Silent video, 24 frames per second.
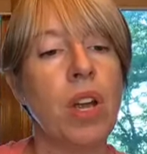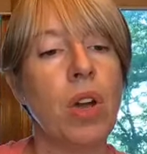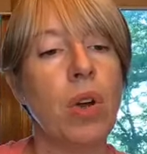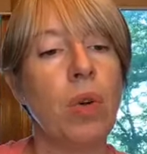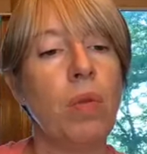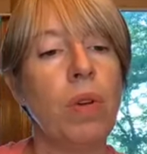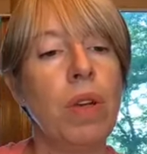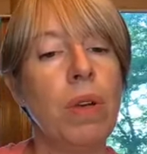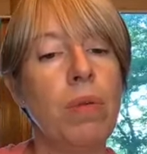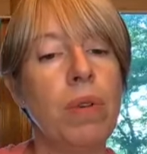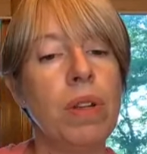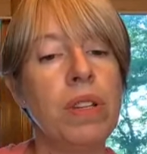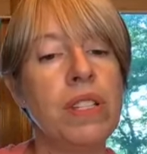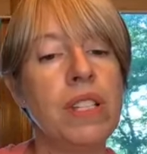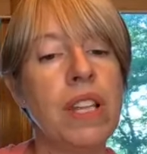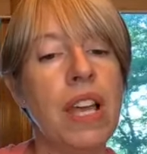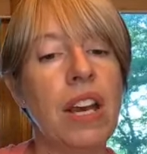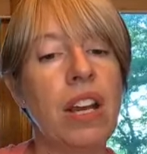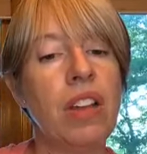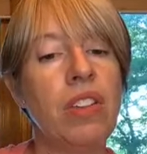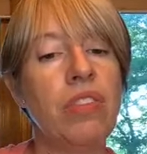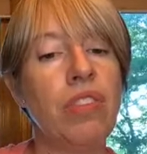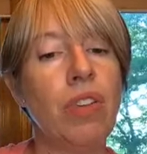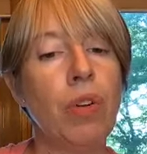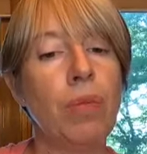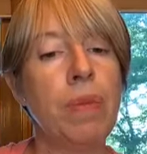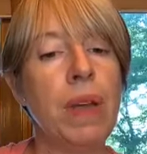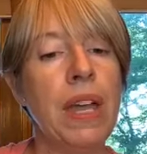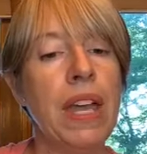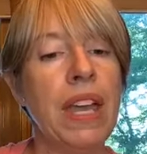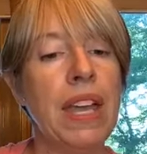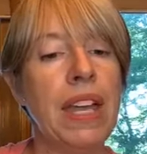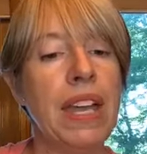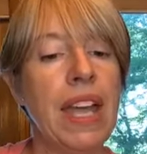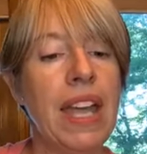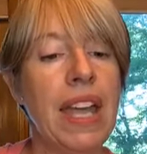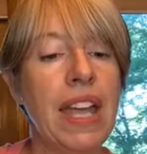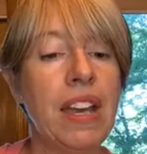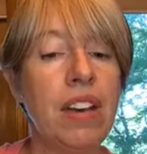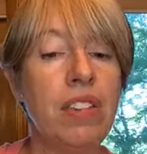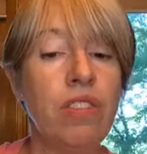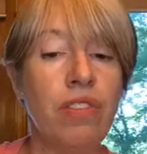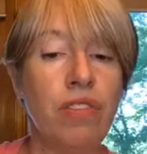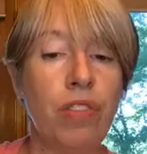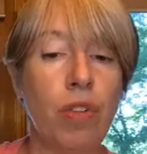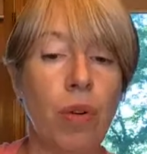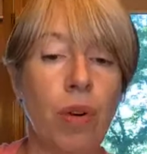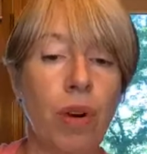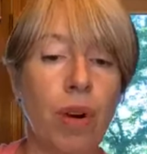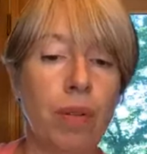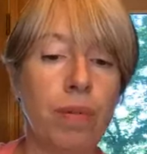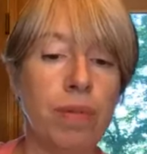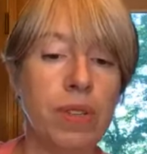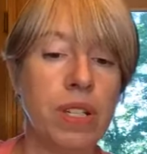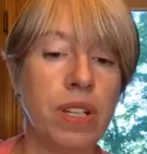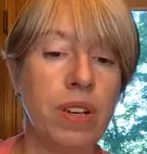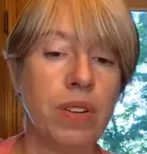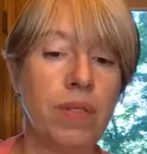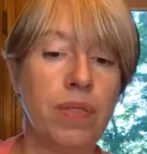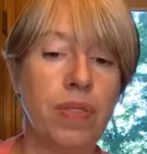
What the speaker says: we will settle for being informed